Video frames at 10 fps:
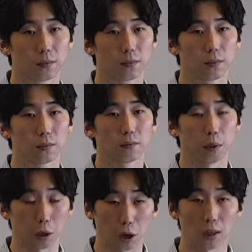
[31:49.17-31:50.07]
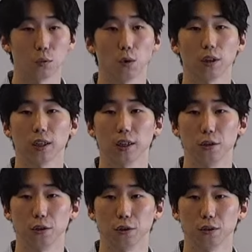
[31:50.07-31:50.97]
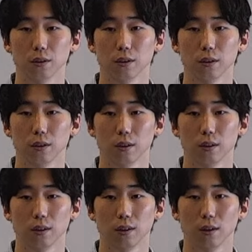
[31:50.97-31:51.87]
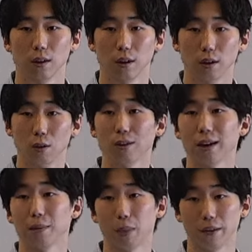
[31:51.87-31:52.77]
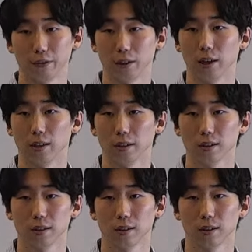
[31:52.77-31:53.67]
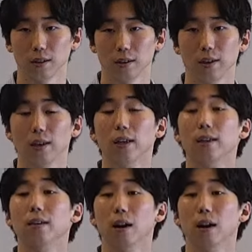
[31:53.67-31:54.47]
But God is working in you. Look at Epaphroditus. He died.